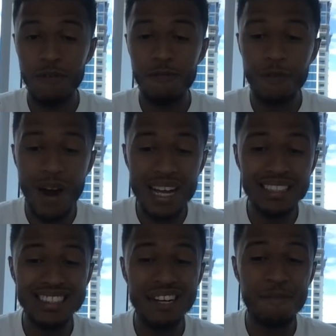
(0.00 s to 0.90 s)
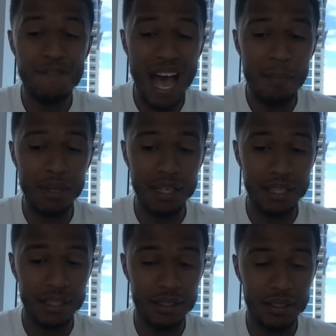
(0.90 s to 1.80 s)
Friends and
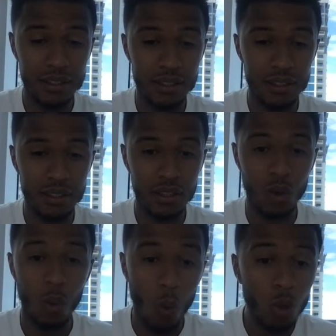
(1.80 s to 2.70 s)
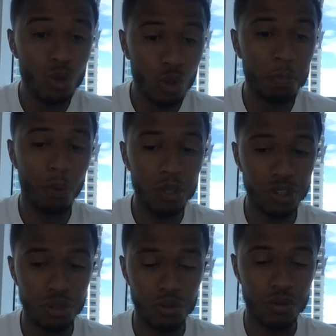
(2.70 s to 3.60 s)
family won't
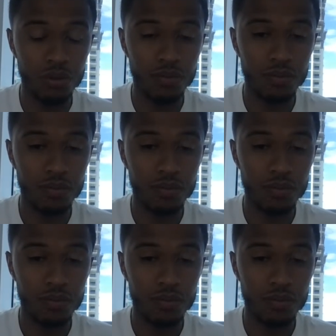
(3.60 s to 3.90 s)
support you